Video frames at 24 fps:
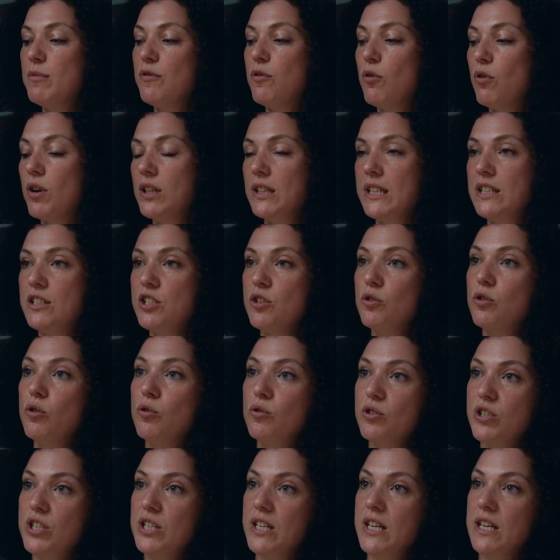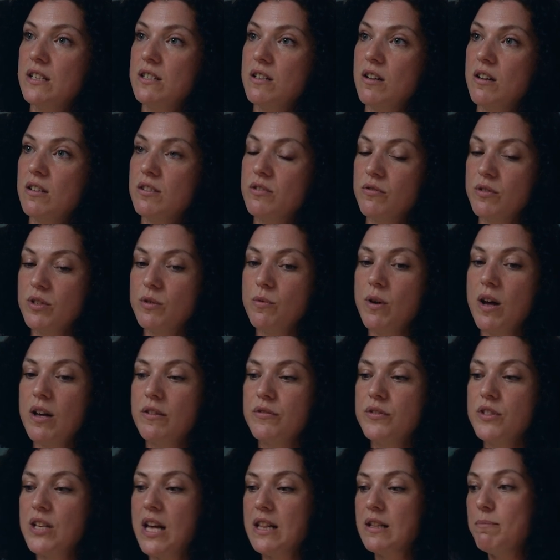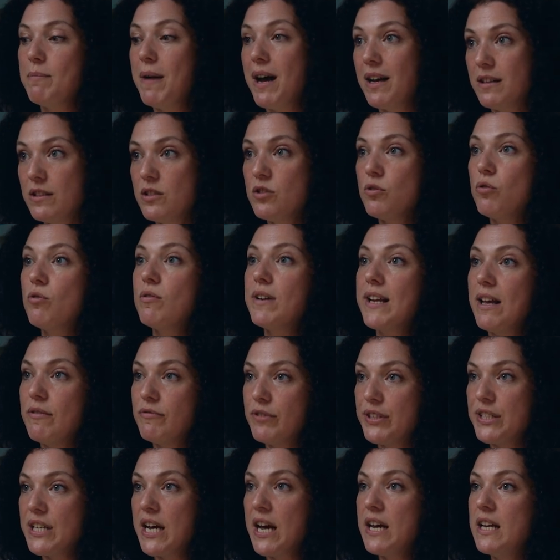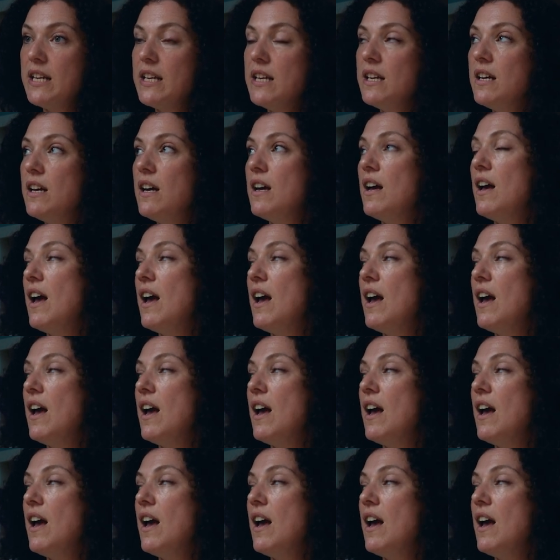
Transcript: before I launched the Kickstarter as well, telling my story every day.